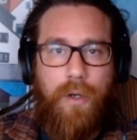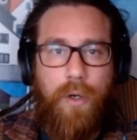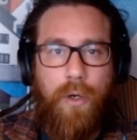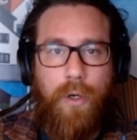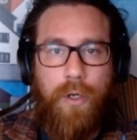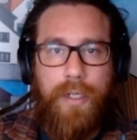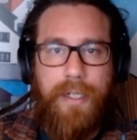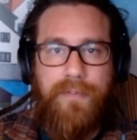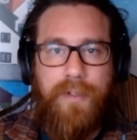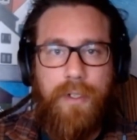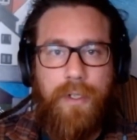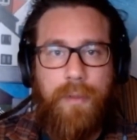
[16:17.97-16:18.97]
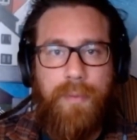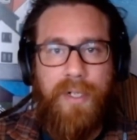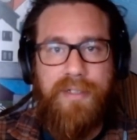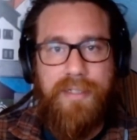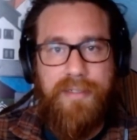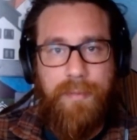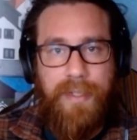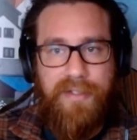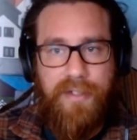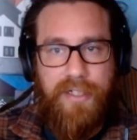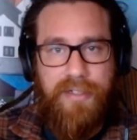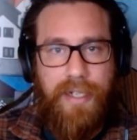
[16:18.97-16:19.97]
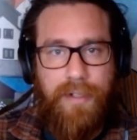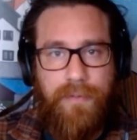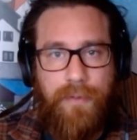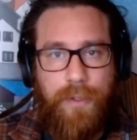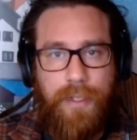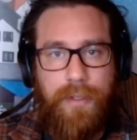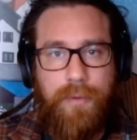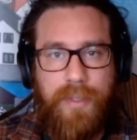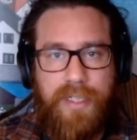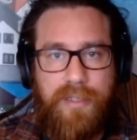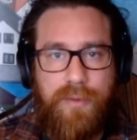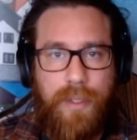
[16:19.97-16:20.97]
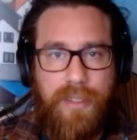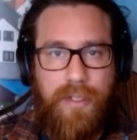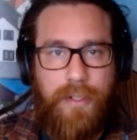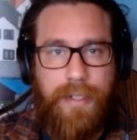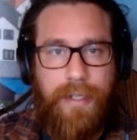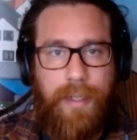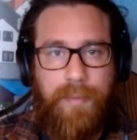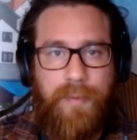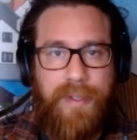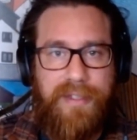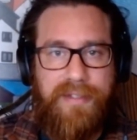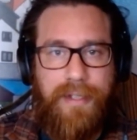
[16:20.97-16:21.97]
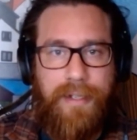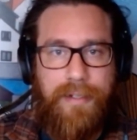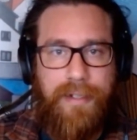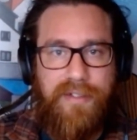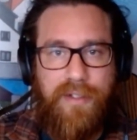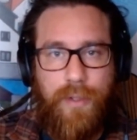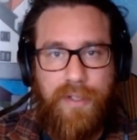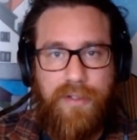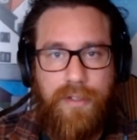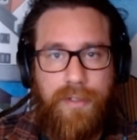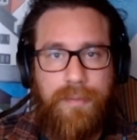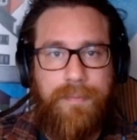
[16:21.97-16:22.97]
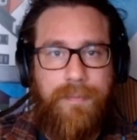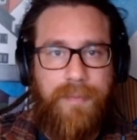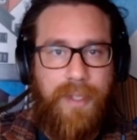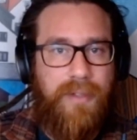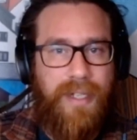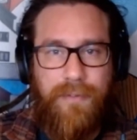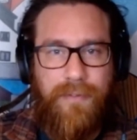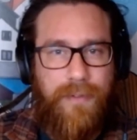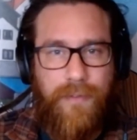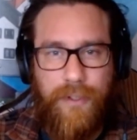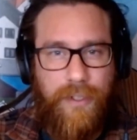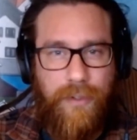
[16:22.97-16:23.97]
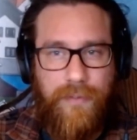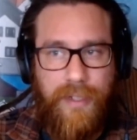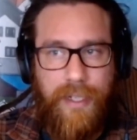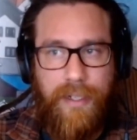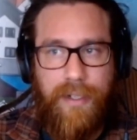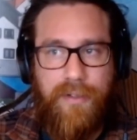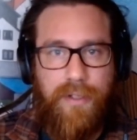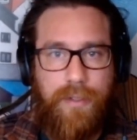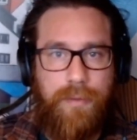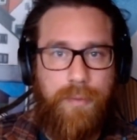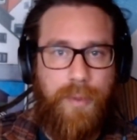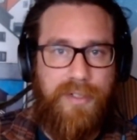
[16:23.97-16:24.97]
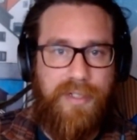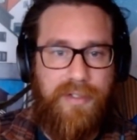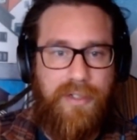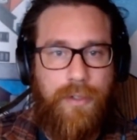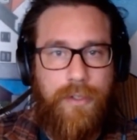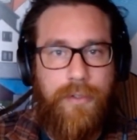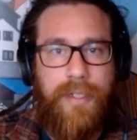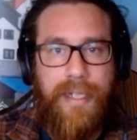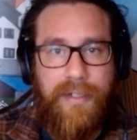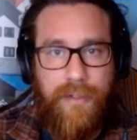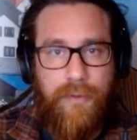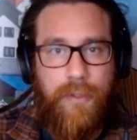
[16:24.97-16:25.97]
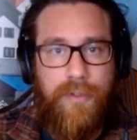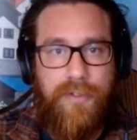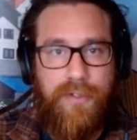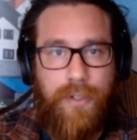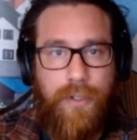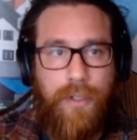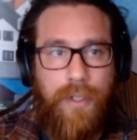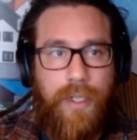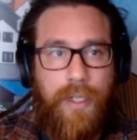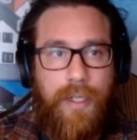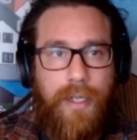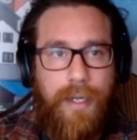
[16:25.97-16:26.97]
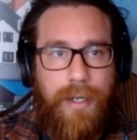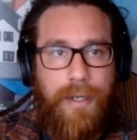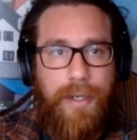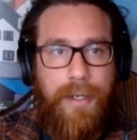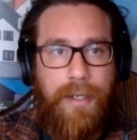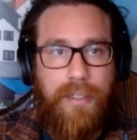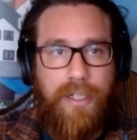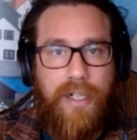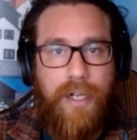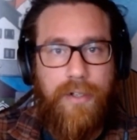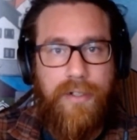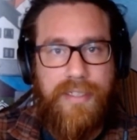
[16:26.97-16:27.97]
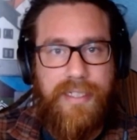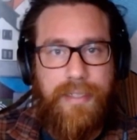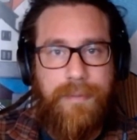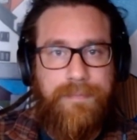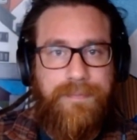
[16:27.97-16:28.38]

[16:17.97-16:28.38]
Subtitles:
or if you're processing messages out of order, which is what's going to happen with the standard SQS queue. You need a FIFO queue if you need it to process in order, and then you lose your concurrency.